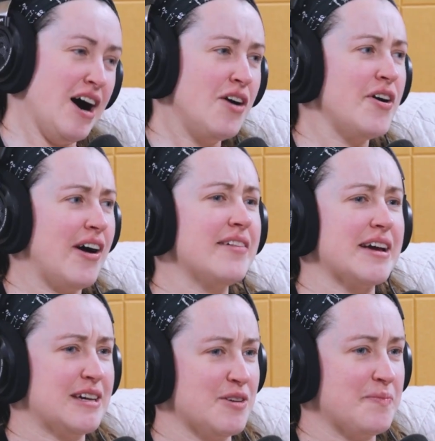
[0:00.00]
Oh, no, I
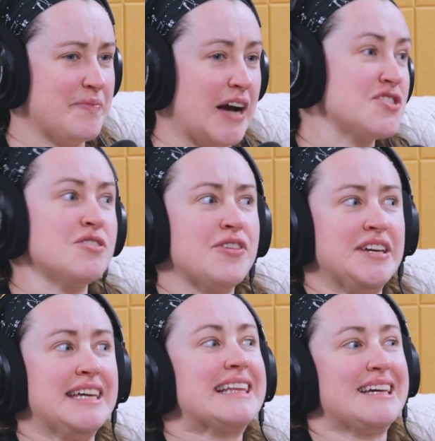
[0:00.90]
like him. I just don't
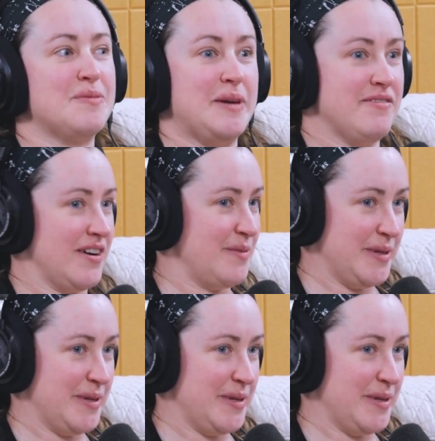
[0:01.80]
think he'd like me very